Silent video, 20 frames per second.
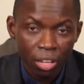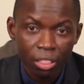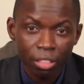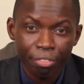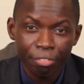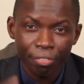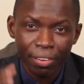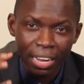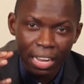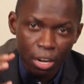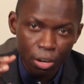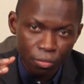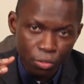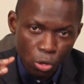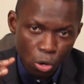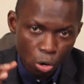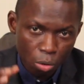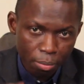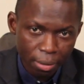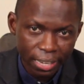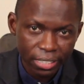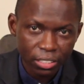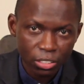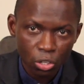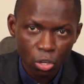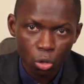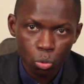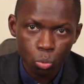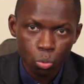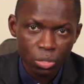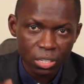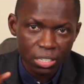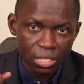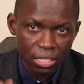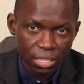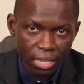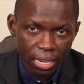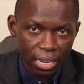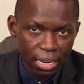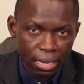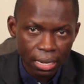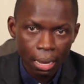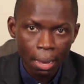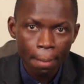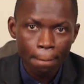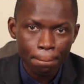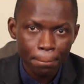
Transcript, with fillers: the fire of the Almighty God will descend